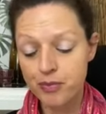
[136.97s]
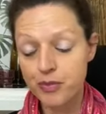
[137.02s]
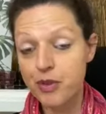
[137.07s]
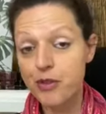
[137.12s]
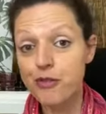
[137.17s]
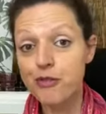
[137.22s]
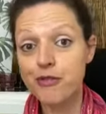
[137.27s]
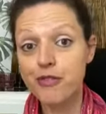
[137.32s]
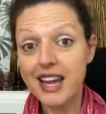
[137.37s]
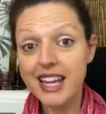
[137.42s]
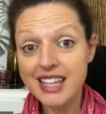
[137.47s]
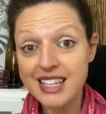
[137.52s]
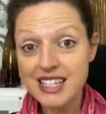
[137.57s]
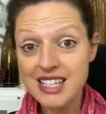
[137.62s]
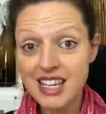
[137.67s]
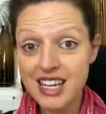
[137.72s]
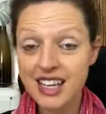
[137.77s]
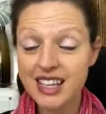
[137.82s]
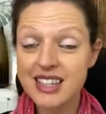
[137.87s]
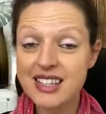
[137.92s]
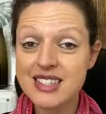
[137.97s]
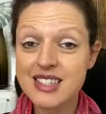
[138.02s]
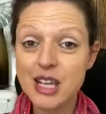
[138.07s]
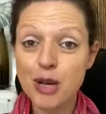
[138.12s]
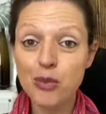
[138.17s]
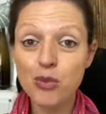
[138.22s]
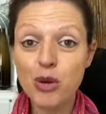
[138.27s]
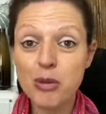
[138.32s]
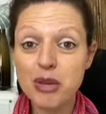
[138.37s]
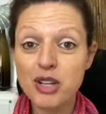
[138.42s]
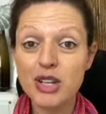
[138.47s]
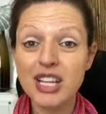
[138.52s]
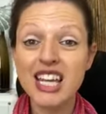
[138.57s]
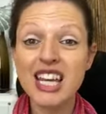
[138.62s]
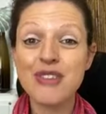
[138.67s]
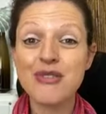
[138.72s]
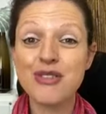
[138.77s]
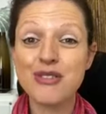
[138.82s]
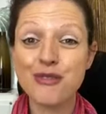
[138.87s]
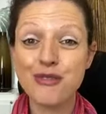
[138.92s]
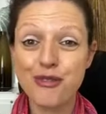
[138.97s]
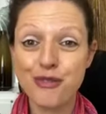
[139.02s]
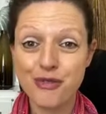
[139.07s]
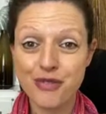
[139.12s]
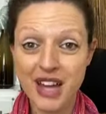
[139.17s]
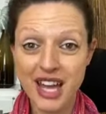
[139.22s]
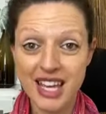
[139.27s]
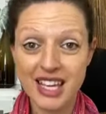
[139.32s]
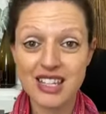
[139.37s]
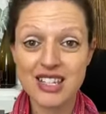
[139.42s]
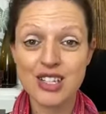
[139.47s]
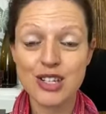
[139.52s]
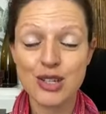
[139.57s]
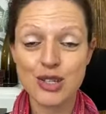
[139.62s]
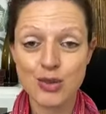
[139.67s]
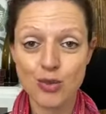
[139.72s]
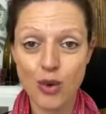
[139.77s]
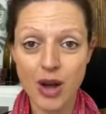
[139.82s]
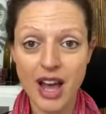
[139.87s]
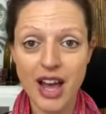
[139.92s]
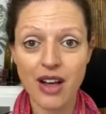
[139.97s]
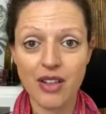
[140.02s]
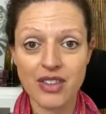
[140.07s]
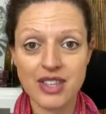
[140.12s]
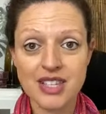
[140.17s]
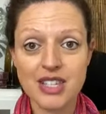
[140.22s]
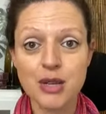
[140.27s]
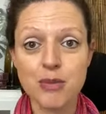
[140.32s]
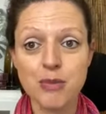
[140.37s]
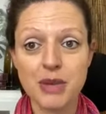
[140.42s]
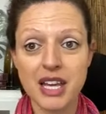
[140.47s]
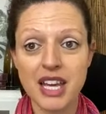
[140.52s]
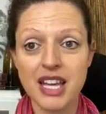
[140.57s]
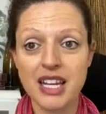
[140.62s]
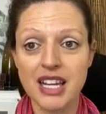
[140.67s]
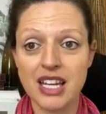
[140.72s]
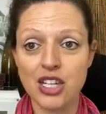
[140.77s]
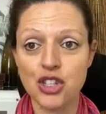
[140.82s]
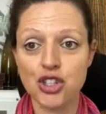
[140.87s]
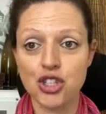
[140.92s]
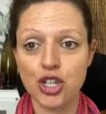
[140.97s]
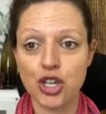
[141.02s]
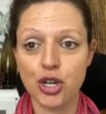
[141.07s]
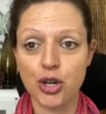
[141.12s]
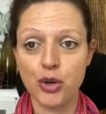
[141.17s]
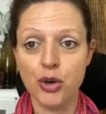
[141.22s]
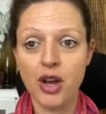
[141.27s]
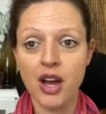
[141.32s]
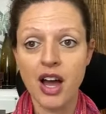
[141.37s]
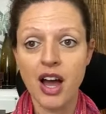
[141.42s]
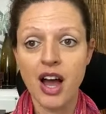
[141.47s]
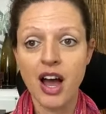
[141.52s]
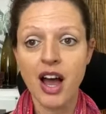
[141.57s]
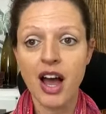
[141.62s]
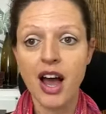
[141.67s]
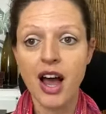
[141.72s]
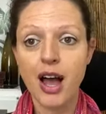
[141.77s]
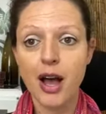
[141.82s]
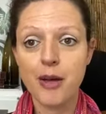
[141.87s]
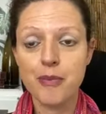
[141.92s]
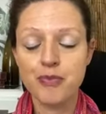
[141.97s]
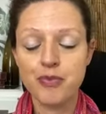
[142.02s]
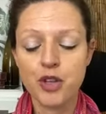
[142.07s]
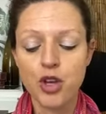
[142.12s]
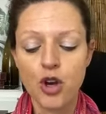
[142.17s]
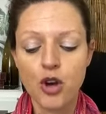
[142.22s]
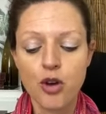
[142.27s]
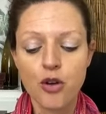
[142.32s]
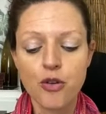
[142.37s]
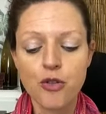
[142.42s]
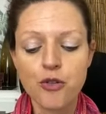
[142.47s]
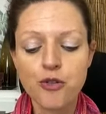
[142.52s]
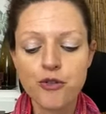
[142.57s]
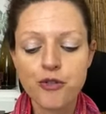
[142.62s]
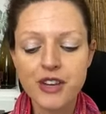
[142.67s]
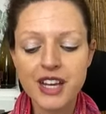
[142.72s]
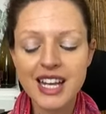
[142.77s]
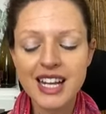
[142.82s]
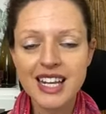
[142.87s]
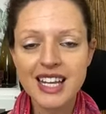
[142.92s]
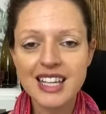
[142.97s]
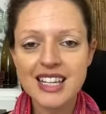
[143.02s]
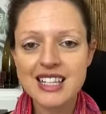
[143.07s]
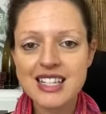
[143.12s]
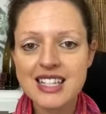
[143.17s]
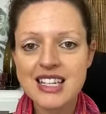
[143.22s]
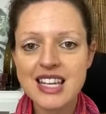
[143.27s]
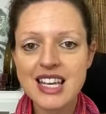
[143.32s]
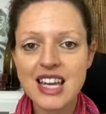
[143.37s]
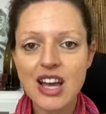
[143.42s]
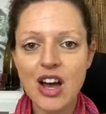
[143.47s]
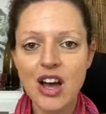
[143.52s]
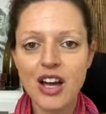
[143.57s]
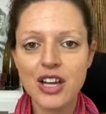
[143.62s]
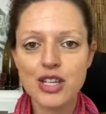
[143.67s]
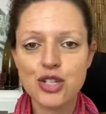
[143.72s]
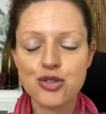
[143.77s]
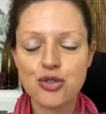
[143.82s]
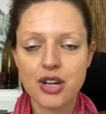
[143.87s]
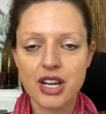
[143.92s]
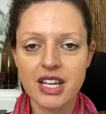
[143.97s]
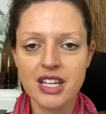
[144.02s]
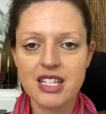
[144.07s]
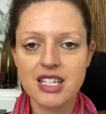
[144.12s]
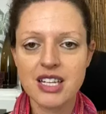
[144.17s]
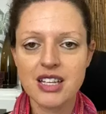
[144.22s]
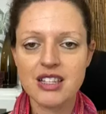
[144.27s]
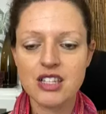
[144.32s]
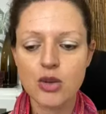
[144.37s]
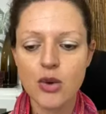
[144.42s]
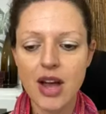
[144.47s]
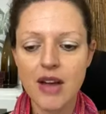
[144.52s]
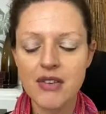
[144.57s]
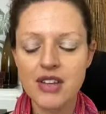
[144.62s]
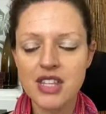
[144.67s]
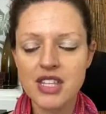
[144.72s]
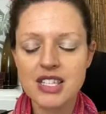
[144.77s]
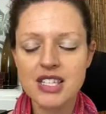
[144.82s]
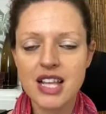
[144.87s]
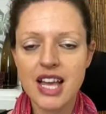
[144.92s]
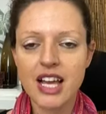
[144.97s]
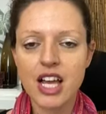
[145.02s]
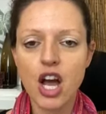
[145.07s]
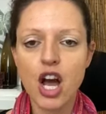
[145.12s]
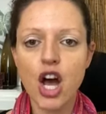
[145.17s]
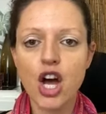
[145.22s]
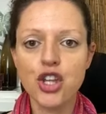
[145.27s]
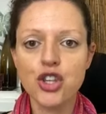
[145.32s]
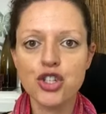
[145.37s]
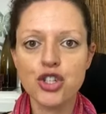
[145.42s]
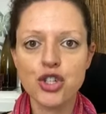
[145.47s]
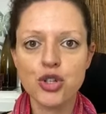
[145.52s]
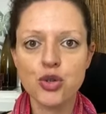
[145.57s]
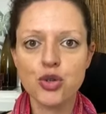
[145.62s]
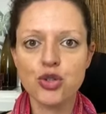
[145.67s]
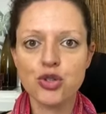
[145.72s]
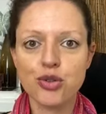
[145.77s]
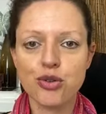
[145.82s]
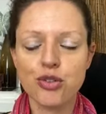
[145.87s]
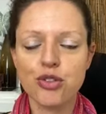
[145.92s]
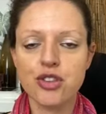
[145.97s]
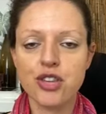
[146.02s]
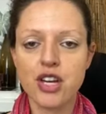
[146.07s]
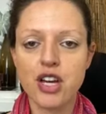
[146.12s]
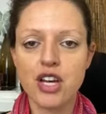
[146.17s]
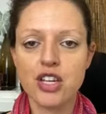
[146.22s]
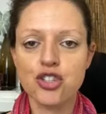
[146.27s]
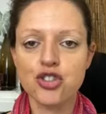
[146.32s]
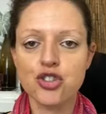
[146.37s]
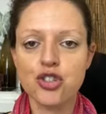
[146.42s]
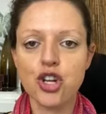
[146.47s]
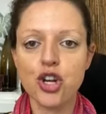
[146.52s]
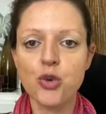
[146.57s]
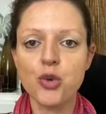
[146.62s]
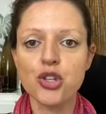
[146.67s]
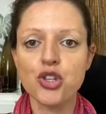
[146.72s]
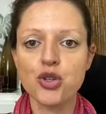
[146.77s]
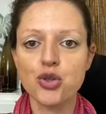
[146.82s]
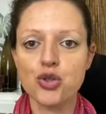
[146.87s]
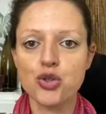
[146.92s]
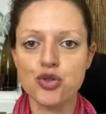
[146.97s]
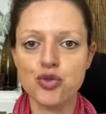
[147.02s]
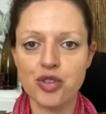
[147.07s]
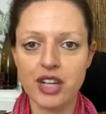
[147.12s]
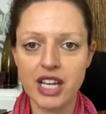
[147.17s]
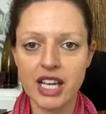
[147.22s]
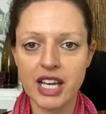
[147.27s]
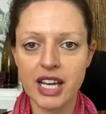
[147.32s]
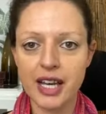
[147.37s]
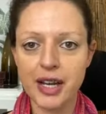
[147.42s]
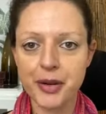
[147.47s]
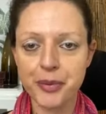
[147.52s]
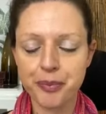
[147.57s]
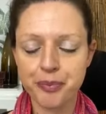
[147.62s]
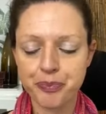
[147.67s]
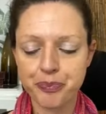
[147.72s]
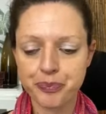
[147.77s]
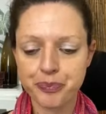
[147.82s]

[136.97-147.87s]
Fainting, some women even faint as well. This can be an issue. Feeling dehydrated, so having this like unusual thirst, you know, when you're drinking